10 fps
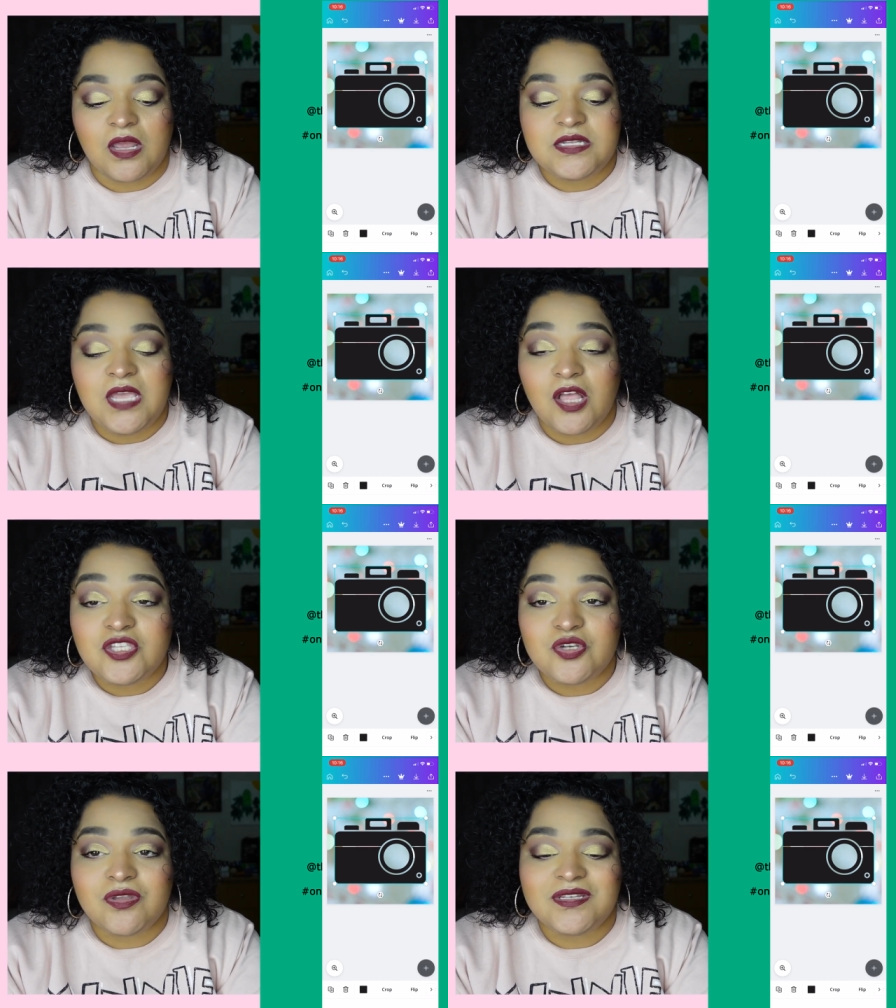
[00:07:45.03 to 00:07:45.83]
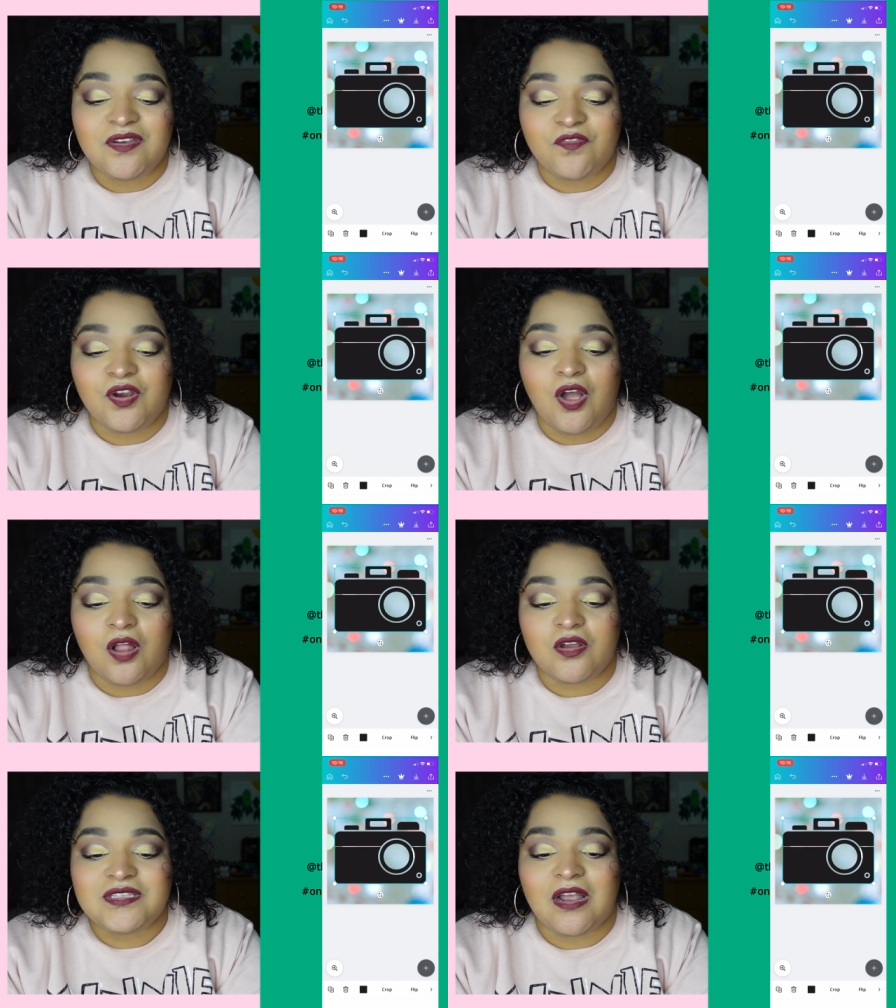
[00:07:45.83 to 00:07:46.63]
it tells you the different
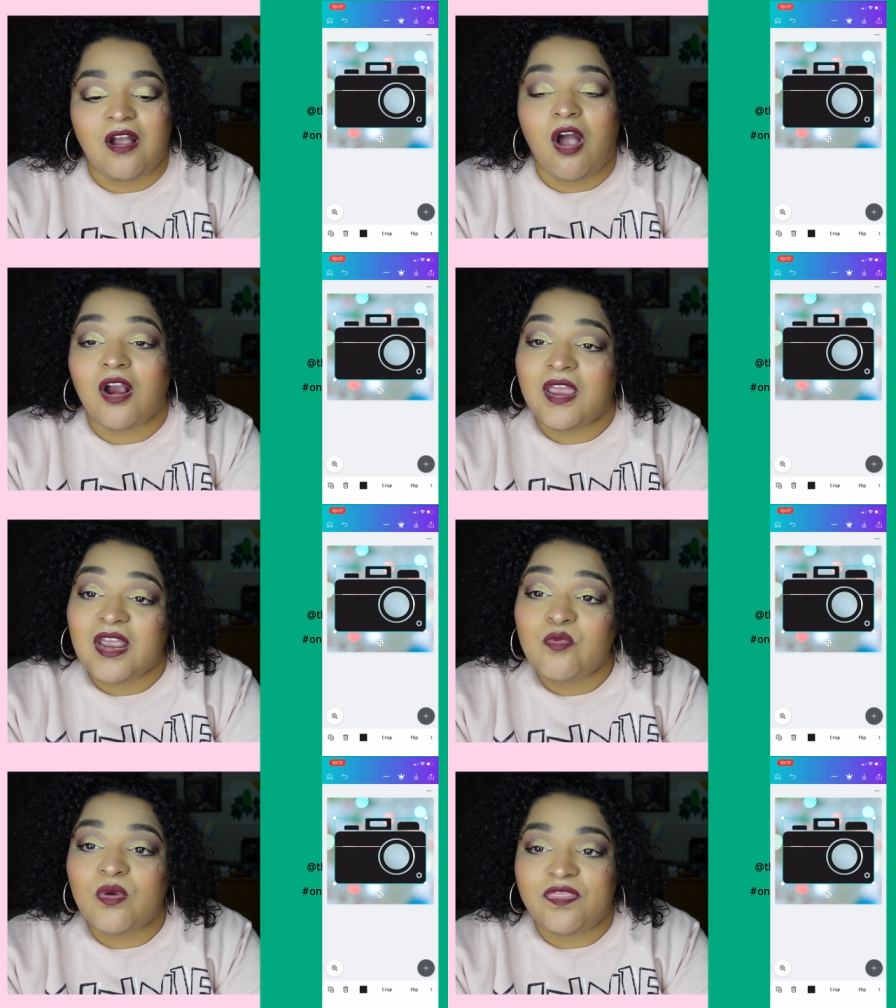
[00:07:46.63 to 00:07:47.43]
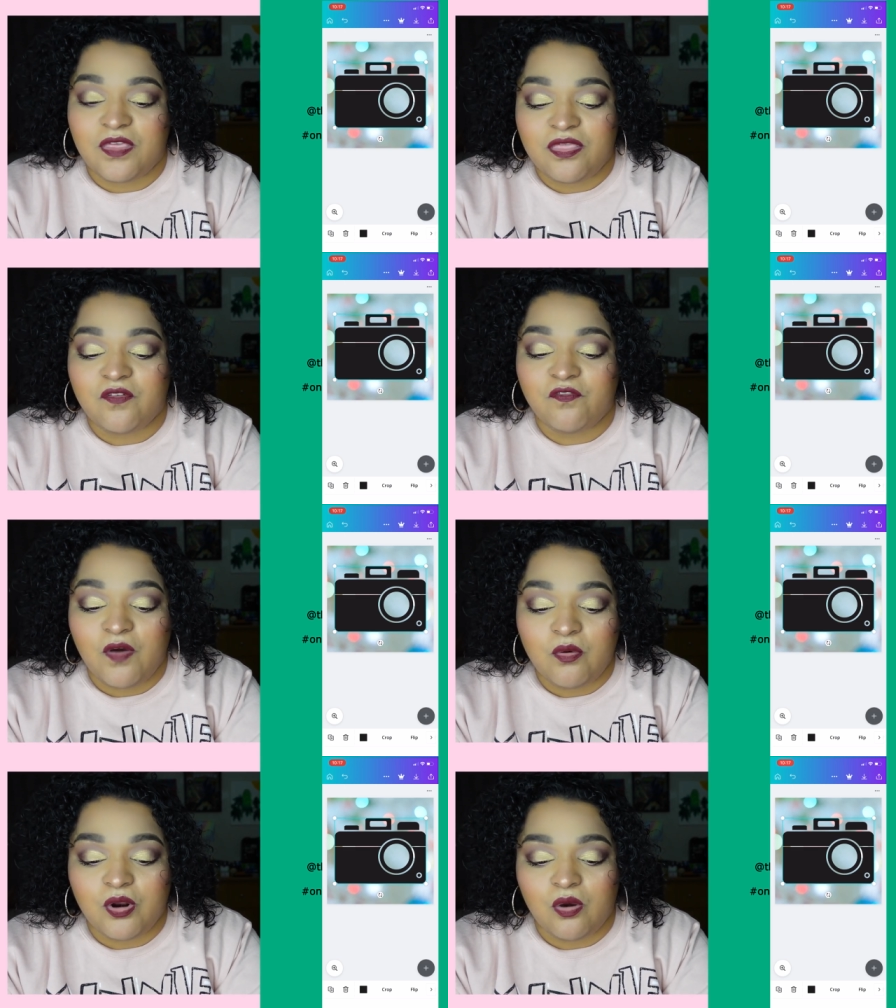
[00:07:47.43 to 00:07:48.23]
colors that are in within the
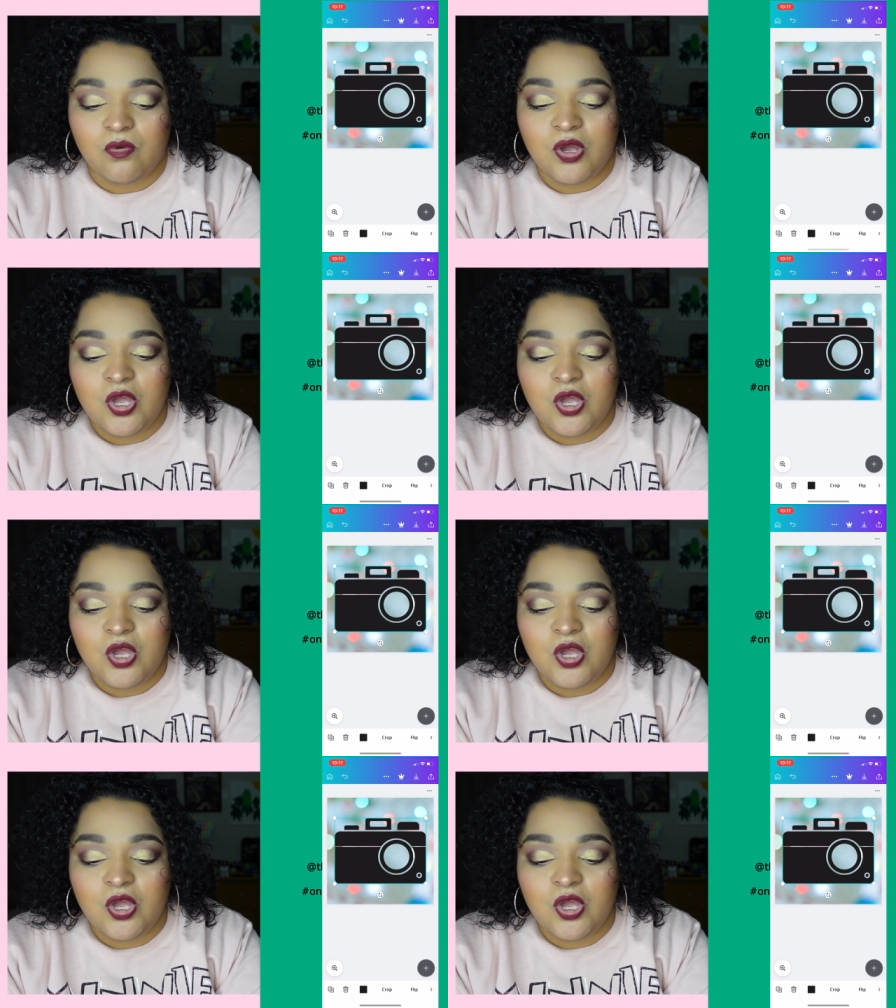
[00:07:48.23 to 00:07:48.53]
photo,